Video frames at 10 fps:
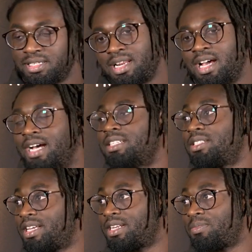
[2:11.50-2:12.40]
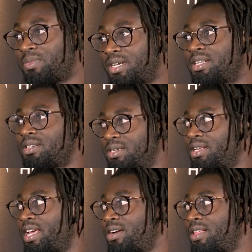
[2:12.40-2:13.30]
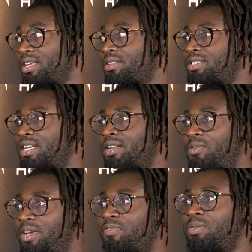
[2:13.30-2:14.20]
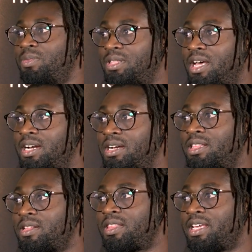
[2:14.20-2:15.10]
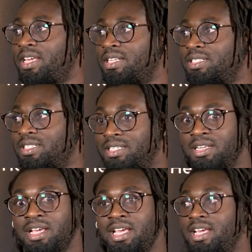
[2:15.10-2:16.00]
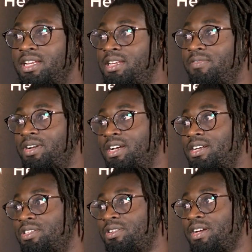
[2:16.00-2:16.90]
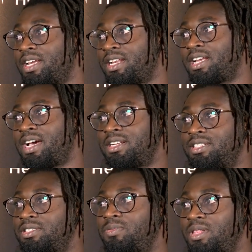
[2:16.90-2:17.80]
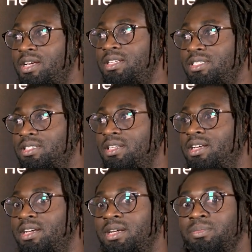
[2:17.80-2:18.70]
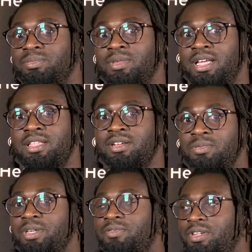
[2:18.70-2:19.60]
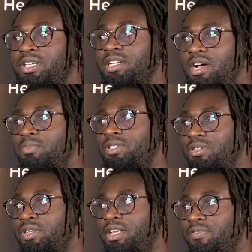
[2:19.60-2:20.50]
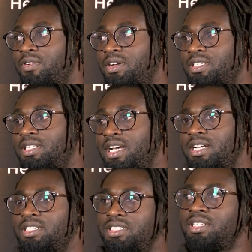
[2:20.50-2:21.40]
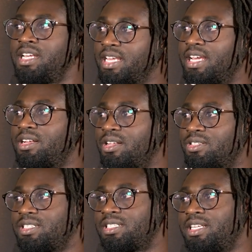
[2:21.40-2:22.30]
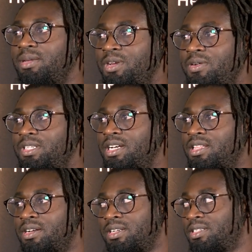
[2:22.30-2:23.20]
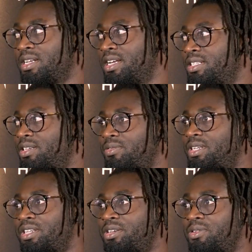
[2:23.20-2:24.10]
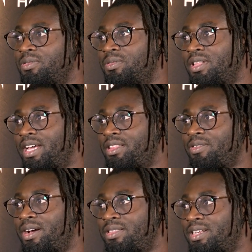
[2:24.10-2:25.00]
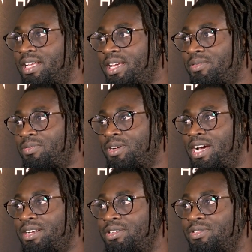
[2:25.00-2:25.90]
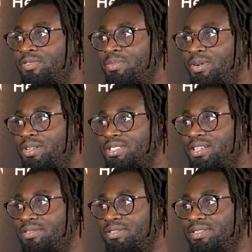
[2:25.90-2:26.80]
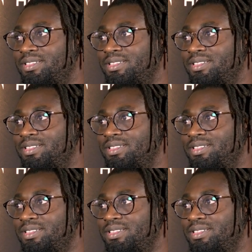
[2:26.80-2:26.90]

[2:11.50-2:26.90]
not isolated, but here, like you said, away from a lot of other things and in a different country and kind of just with us, I think it'll be a really good opportunity for us to kind of just get closer as a team, know each other, and see what we do like throughout the day when we're not doing football stuff.